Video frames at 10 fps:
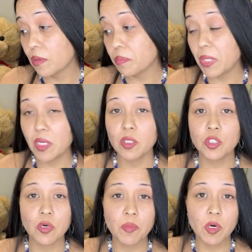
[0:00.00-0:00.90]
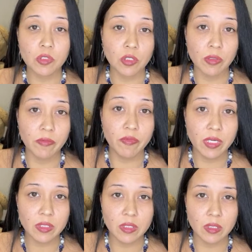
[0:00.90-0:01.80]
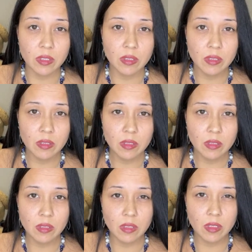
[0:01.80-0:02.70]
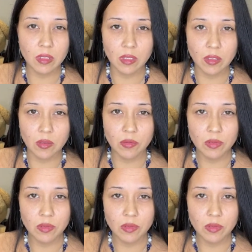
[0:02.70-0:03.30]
because you're emotionally vested, you know.